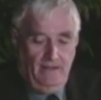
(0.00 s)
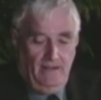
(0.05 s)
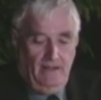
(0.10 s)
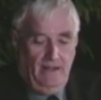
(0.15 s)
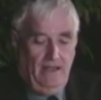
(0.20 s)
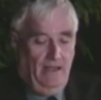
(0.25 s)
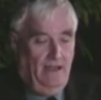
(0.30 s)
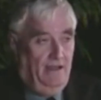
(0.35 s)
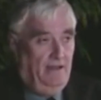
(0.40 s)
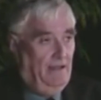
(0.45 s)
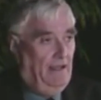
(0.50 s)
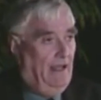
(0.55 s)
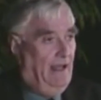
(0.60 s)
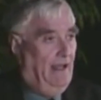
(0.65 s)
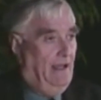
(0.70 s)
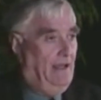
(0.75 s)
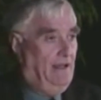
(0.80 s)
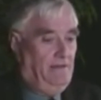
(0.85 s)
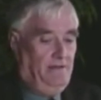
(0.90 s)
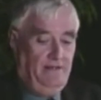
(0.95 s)

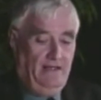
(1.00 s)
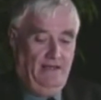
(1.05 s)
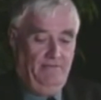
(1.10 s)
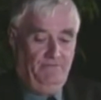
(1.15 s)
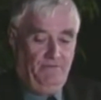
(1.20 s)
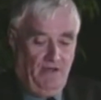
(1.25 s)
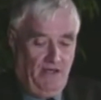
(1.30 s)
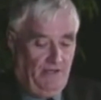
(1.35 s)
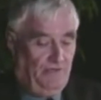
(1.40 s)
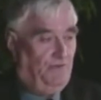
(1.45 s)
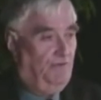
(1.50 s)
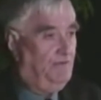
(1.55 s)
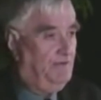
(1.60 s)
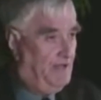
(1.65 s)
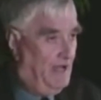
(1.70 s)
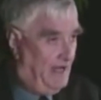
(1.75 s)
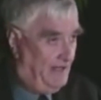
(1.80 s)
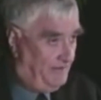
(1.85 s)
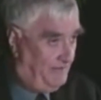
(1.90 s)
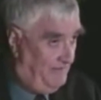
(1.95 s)
And I've talked to a
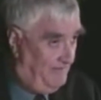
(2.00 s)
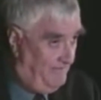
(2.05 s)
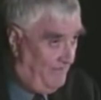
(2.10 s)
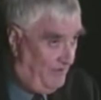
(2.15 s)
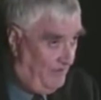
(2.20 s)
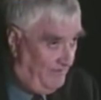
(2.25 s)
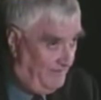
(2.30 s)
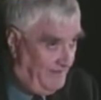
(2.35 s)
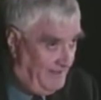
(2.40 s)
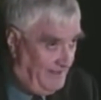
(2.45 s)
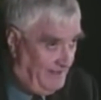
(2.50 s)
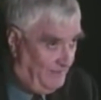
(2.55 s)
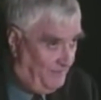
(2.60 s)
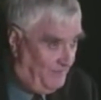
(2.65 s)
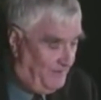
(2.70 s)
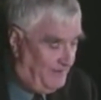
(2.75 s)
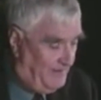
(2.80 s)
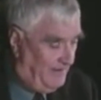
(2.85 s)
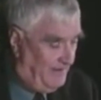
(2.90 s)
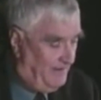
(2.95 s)
doctor involved in this
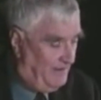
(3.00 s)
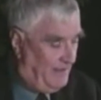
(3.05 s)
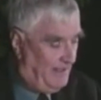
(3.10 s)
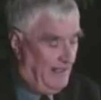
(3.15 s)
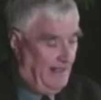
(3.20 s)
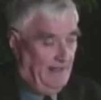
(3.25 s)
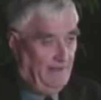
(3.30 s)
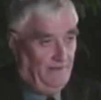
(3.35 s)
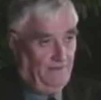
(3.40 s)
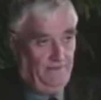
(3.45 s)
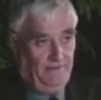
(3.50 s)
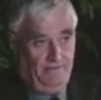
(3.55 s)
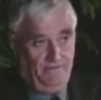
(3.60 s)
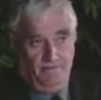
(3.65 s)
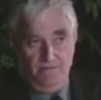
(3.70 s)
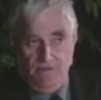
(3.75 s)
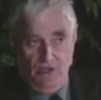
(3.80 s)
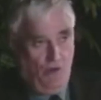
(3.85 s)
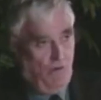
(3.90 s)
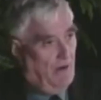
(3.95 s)
particular case.
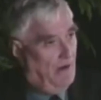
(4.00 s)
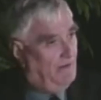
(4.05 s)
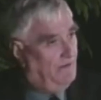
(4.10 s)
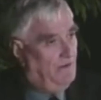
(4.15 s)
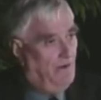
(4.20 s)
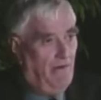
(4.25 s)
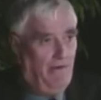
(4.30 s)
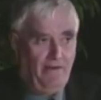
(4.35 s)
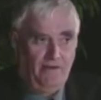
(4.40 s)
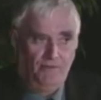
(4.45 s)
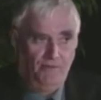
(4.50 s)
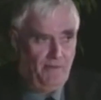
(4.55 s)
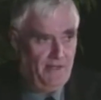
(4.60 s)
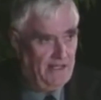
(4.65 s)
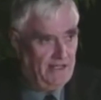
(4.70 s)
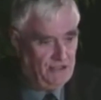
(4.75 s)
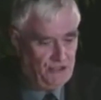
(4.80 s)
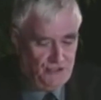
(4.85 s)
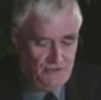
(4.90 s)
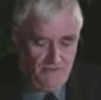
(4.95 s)
No
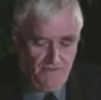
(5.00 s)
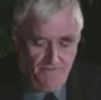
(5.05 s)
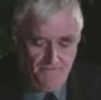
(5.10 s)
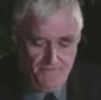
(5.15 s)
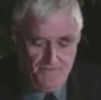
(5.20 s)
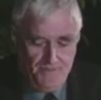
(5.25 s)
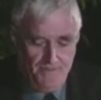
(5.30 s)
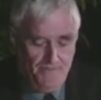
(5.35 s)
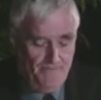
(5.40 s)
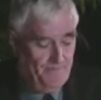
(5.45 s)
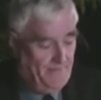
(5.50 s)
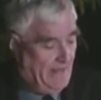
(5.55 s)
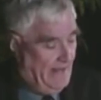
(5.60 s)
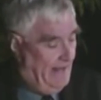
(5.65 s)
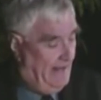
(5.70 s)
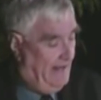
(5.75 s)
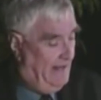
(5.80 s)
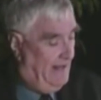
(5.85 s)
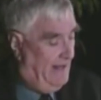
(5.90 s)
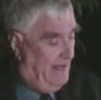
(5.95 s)
explanation.
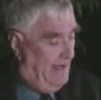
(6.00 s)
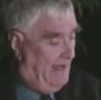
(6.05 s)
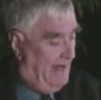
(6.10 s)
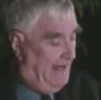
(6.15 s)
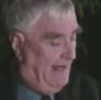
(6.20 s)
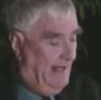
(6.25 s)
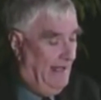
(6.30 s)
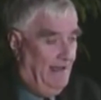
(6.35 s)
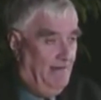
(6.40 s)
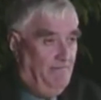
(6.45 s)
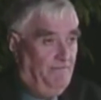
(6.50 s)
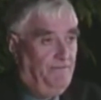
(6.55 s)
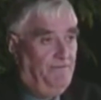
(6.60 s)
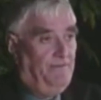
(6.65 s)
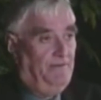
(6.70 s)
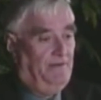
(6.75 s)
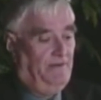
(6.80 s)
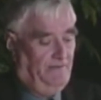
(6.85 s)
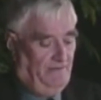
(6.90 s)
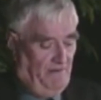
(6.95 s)
I
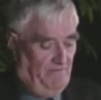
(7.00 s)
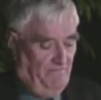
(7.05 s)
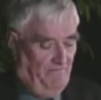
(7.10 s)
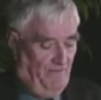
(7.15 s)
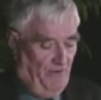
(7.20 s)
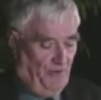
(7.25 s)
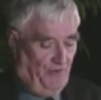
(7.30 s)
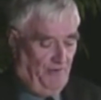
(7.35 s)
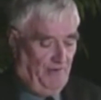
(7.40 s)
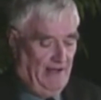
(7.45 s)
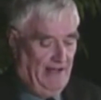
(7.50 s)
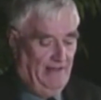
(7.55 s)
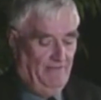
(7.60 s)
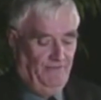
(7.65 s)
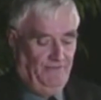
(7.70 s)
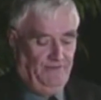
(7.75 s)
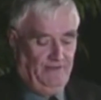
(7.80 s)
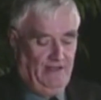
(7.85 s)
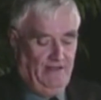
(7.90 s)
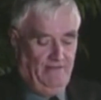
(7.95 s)
have some
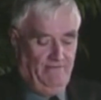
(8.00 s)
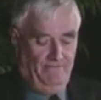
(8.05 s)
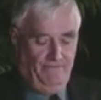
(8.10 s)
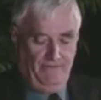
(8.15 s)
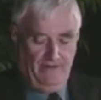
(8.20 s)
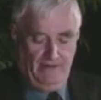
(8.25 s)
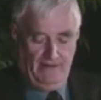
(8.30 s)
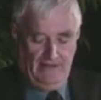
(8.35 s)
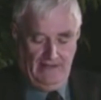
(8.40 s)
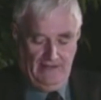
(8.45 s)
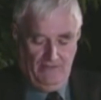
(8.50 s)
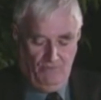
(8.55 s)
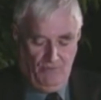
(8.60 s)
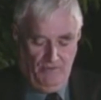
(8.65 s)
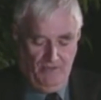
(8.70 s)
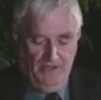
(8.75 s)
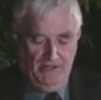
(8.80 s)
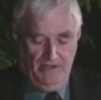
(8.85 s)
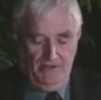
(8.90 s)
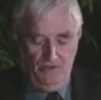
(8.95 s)
photographs of a
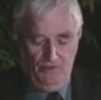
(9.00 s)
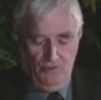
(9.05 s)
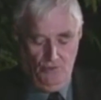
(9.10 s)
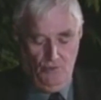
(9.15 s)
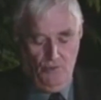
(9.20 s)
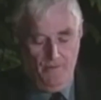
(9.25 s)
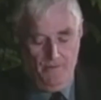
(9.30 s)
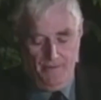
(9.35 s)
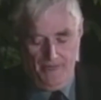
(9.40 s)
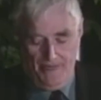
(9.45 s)
woman who,